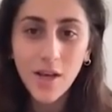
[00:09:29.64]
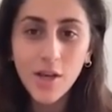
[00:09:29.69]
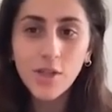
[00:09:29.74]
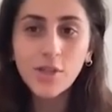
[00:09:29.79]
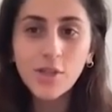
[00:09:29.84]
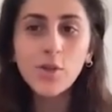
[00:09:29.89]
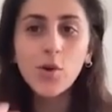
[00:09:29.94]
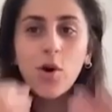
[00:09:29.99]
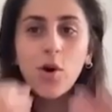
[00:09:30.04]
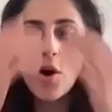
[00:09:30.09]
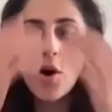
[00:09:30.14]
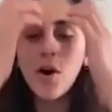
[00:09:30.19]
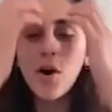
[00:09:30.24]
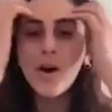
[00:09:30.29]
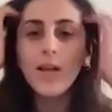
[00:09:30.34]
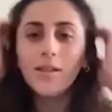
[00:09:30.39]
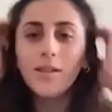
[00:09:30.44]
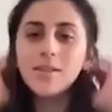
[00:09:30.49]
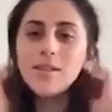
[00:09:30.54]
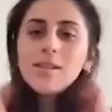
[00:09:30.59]

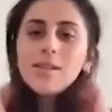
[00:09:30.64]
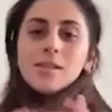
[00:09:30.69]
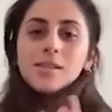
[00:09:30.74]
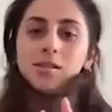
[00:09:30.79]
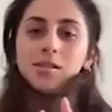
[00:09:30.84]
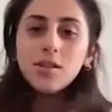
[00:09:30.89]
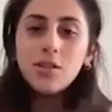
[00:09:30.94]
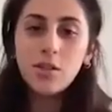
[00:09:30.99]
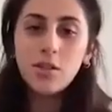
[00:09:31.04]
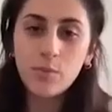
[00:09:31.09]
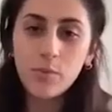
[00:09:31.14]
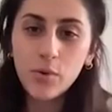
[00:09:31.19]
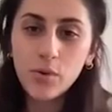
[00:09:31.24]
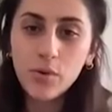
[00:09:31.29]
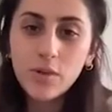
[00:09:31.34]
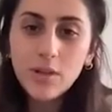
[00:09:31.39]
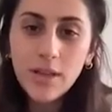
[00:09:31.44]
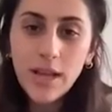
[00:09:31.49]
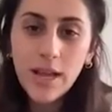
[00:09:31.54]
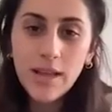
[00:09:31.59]
So this is not
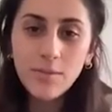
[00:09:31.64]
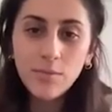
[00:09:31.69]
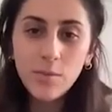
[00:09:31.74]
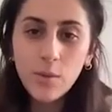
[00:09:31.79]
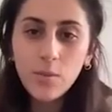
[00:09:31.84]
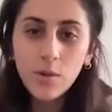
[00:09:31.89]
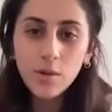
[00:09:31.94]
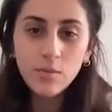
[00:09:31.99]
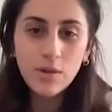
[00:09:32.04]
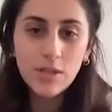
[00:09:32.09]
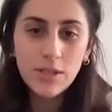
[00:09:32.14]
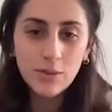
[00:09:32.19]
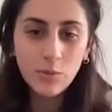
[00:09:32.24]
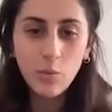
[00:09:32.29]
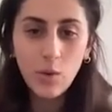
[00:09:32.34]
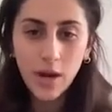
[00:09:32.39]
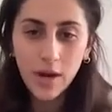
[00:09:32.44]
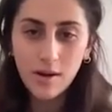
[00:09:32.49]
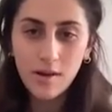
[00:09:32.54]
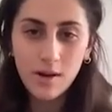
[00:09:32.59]
sport, and people must
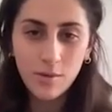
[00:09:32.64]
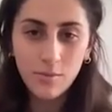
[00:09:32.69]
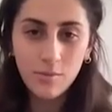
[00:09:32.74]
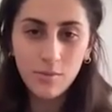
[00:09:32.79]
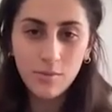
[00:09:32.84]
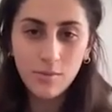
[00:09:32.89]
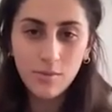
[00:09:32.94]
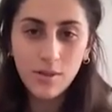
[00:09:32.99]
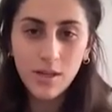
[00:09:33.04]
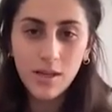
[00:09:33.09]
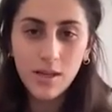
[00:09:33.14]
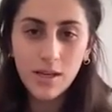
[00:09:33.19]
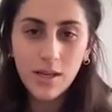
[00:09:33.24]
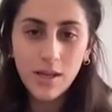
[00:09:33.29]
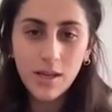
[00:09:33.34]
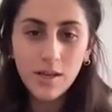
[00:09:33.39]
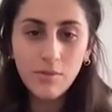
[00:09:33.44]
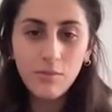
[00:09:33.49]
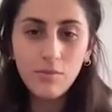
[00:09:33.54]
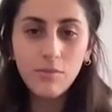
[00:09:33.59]
wake up.
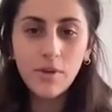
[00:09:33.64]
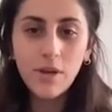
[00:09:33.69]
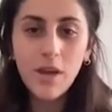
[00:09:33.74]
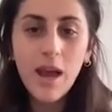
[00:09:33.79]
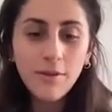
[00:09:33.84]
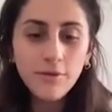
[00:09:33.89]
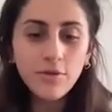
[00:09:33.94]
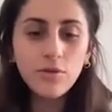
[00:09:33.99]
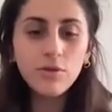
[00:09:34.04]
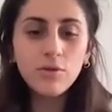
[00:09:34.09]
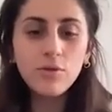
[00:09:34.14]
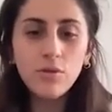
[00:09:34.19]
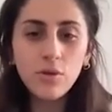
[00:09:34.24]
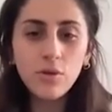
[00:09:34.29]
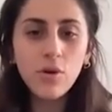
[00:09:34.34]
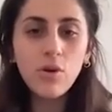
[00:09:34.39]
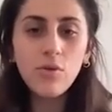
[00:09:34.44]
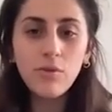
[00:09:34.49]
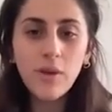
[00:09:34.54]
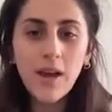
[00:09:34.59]
We have to
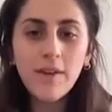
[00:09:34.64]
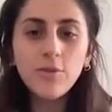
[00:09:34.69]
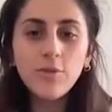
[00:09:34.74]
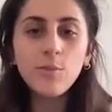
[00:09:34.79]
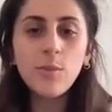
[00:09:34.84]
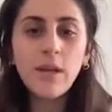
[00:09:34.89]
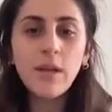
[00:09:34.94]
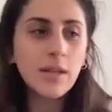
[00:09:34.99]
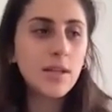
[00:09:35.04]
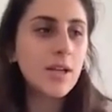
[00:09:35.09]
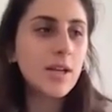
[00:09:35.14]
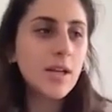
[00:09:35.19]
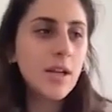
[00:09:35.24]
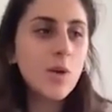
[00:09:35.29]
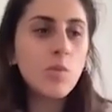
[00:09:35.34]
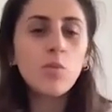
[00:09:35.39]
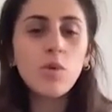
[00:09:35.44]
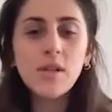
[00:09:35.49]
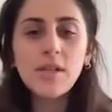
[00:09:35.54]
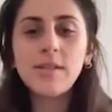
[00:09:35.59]
make it
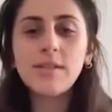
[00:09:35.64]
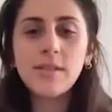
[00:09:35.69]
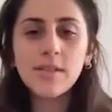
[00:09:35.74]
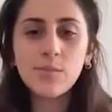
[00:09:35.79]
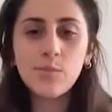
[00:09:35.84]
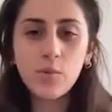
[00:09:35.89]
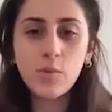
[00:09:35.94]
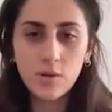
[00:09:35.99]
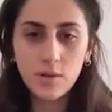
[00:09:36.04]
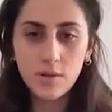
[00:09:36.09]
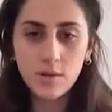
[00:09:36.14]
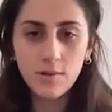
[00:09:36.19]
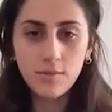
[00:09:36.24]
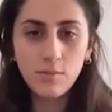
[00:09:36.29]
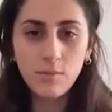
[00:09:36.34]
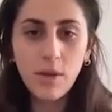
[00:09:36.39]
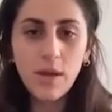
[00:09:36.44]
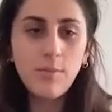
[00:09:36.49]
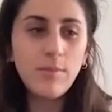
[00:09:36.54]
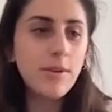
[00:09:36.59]
clear what is a sport.
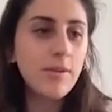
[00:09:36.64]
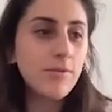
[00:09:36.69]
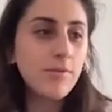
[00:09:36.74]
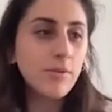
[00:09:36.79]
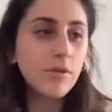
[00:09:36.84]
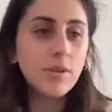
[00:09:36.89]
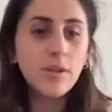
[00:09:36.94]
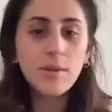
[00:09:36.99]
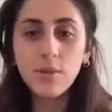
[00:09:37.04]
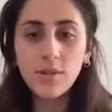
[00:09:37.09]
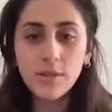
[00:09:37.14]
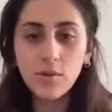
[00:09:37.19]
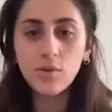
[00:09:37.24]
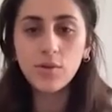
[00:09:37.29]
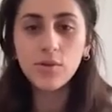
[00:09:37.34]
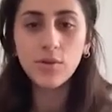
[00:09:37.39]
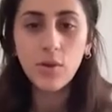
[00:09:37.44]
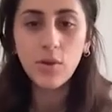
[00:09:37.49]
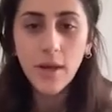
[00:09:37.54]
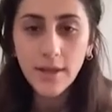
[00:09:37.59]
Maybe for them it's
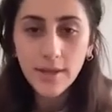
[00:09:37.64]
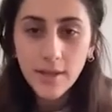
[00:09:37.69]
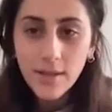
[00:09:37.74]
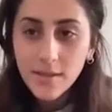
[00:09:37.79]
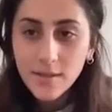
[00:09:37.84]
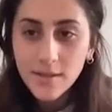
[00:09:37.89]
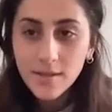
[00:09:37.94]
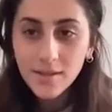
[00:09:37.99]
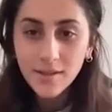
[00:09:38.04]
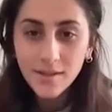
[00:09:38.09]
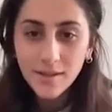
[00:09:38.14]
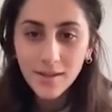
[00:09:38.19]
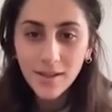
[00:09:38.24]
also like this.